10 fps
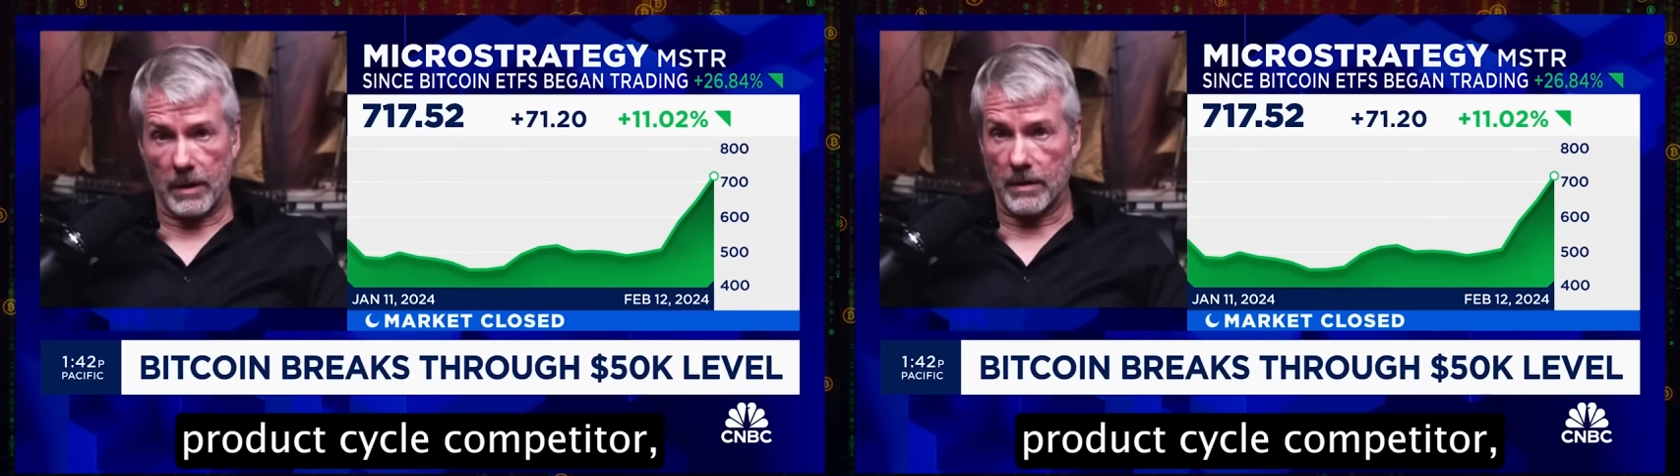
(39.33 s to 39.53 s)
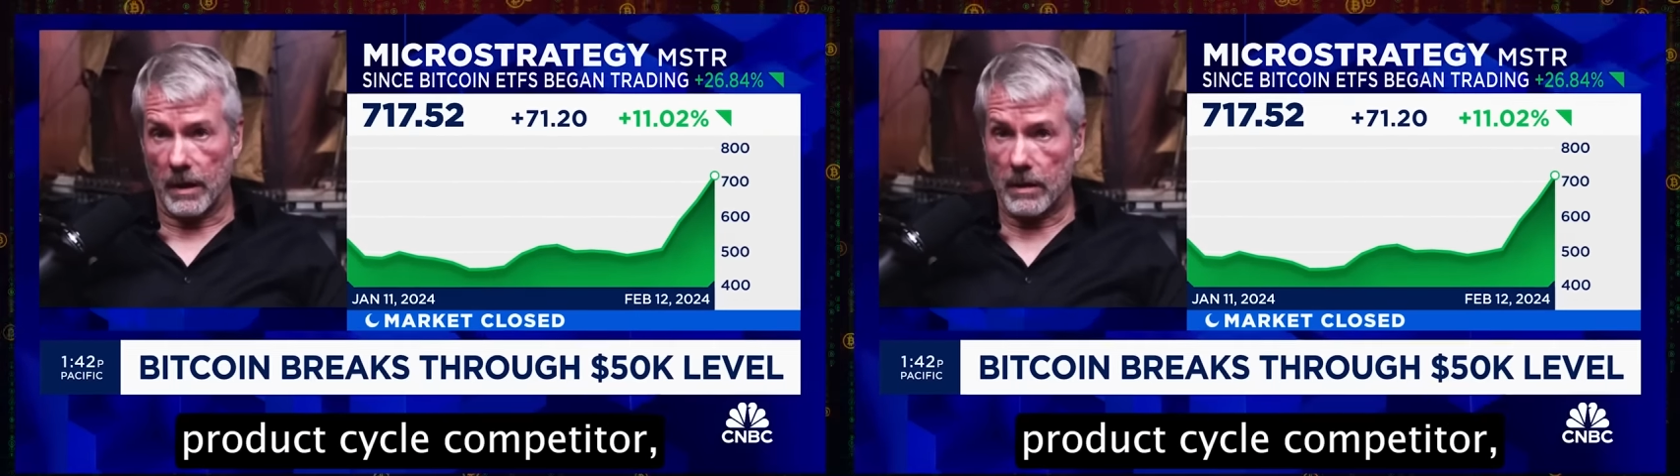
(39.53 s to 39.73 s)

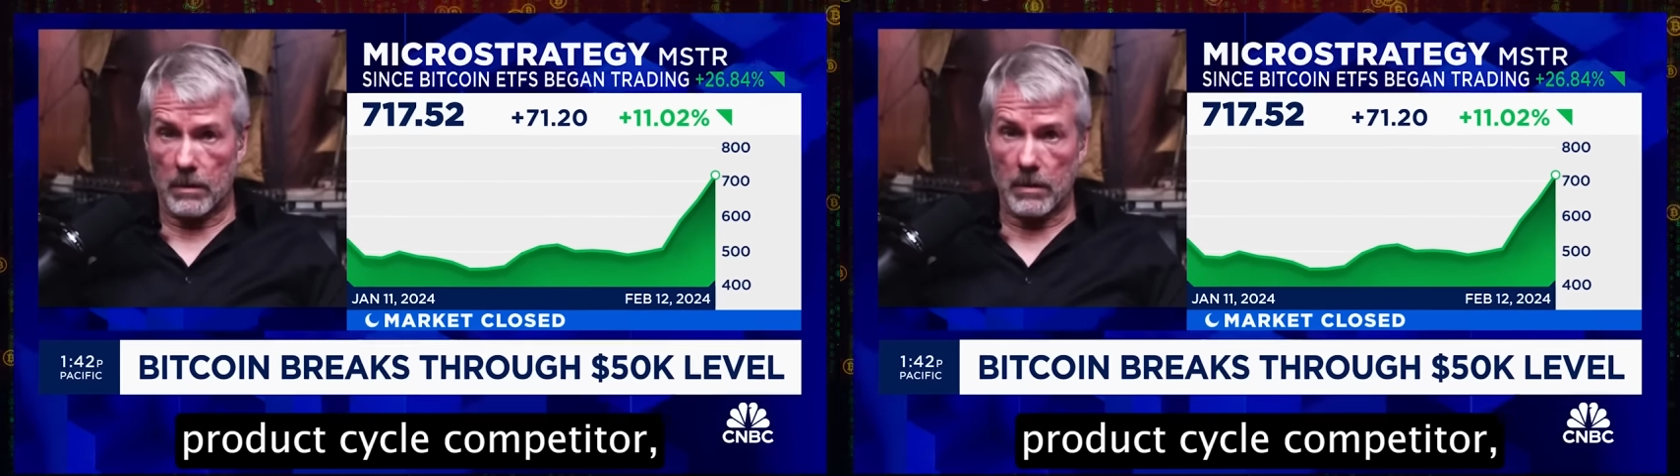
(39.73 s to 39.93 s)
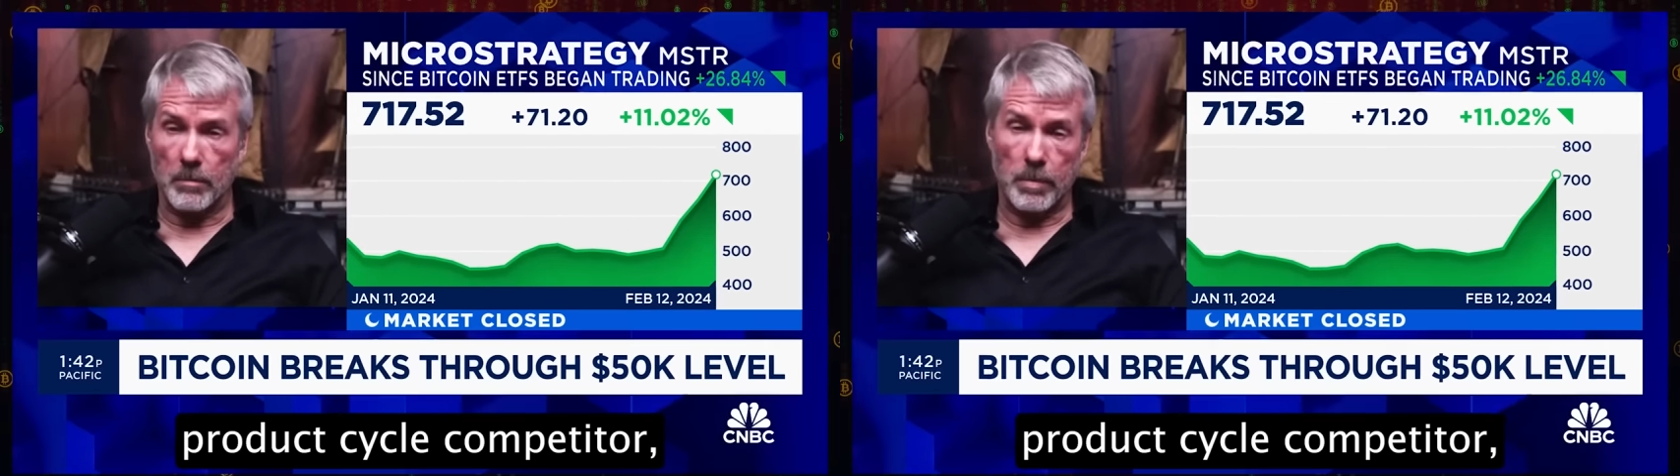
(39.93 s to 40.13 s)
cycle,
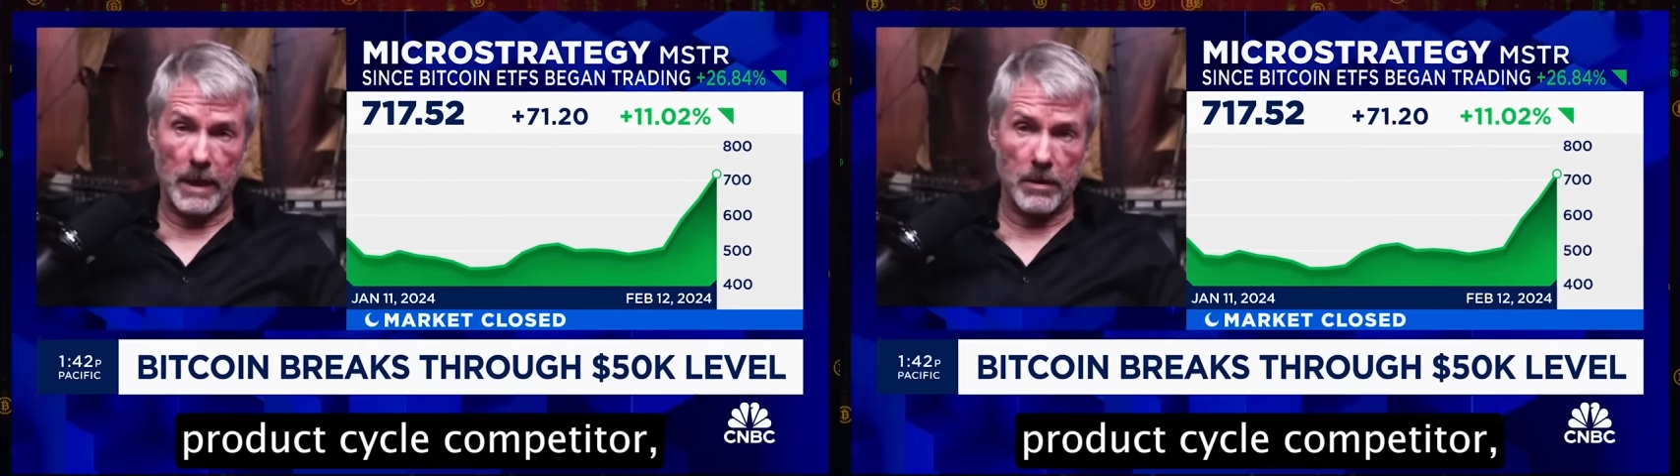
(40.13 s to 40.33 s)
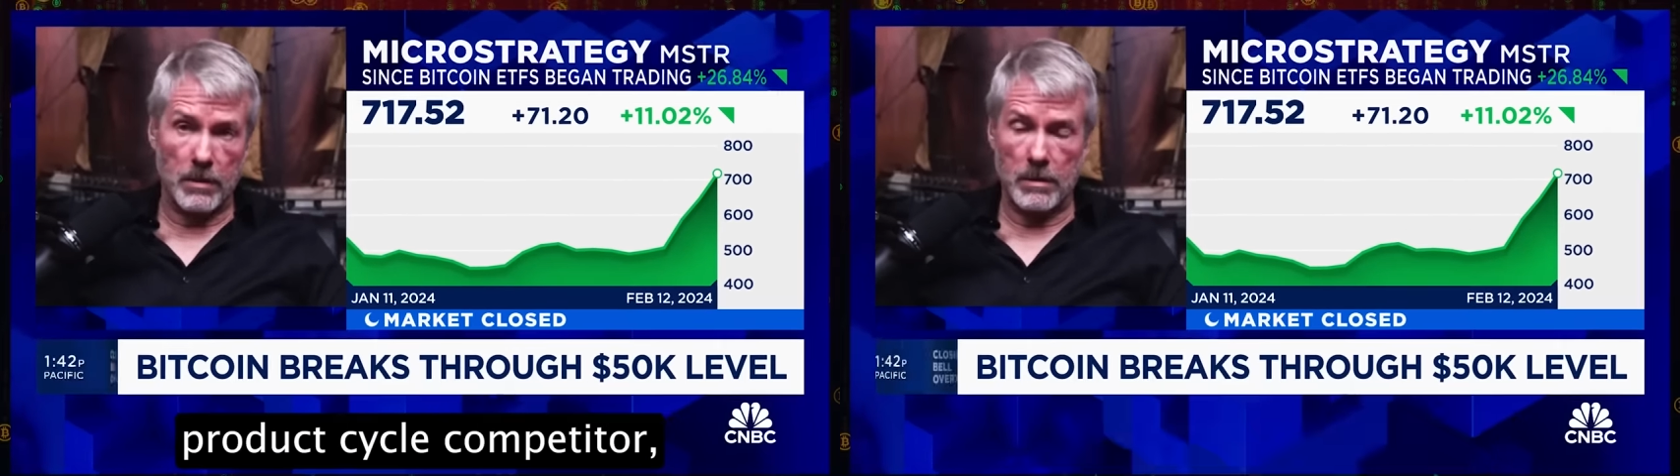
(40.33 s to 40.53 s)

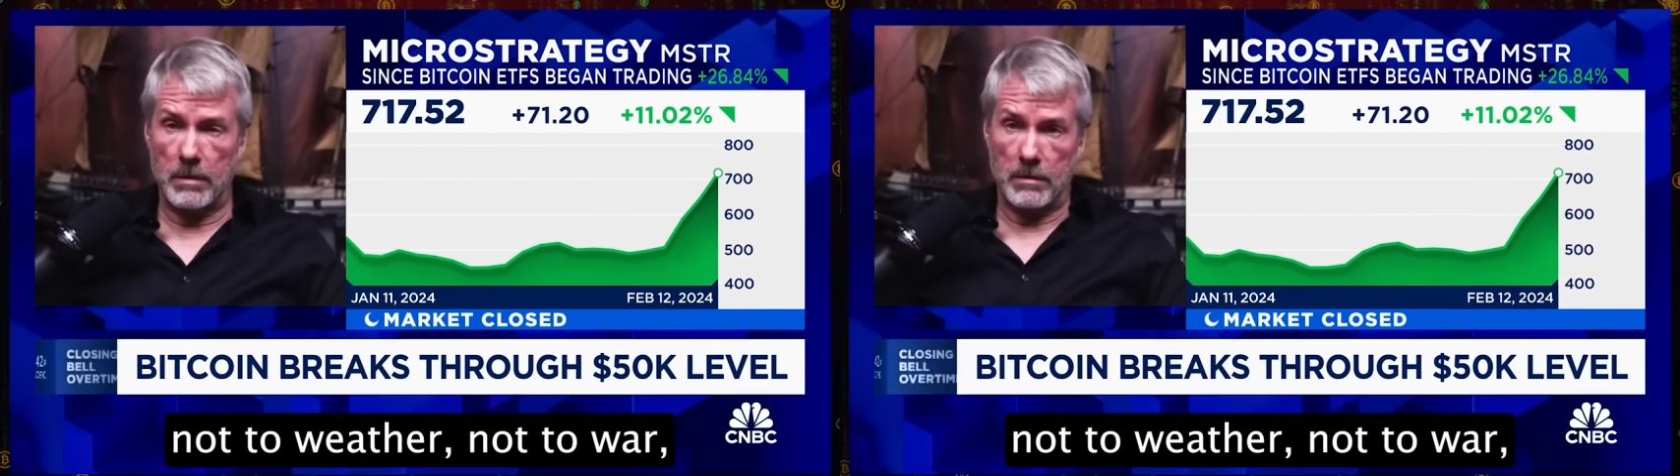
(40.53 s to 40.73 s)
competitor,